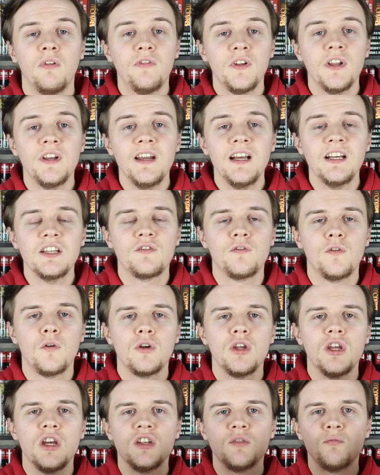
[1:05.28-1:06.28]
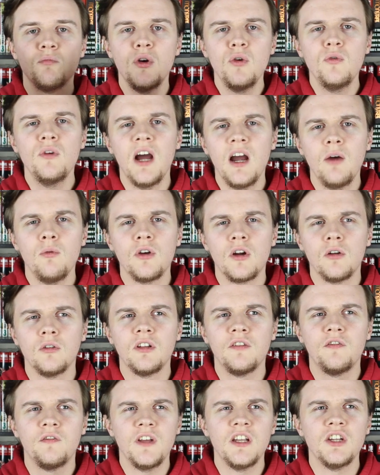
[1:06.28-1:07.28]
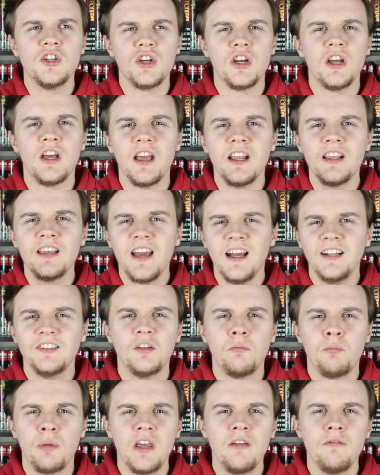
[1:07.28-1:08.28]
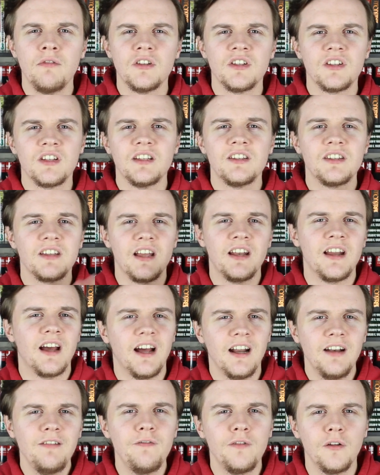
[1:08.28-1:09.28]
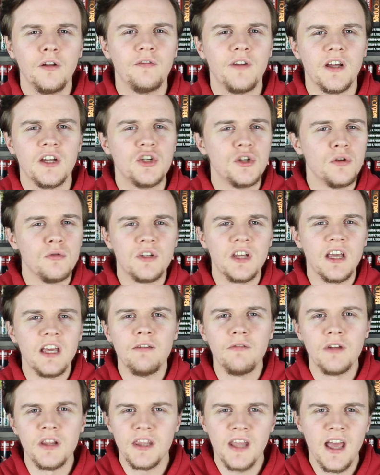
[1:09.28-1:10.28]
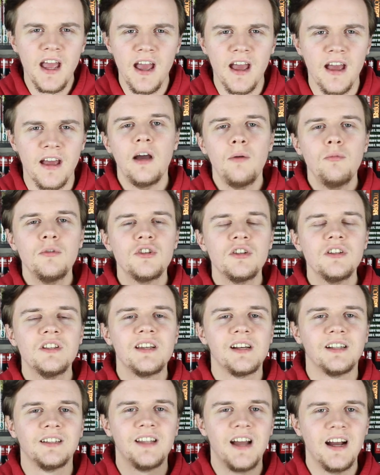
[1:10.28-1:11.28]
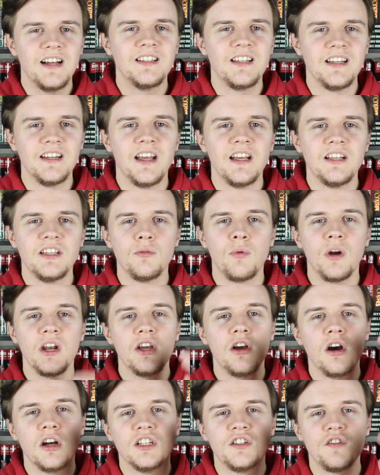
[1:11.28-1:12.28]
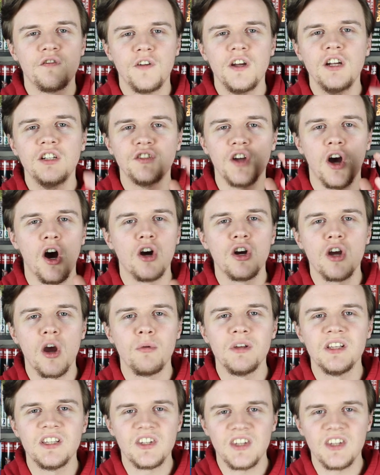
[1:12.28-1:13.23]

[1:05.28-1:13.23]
But for the next 4 years, Moon Knight would only feature in guest appearances in a handful of issues here and there. That was until 1980 when he got his first ongoing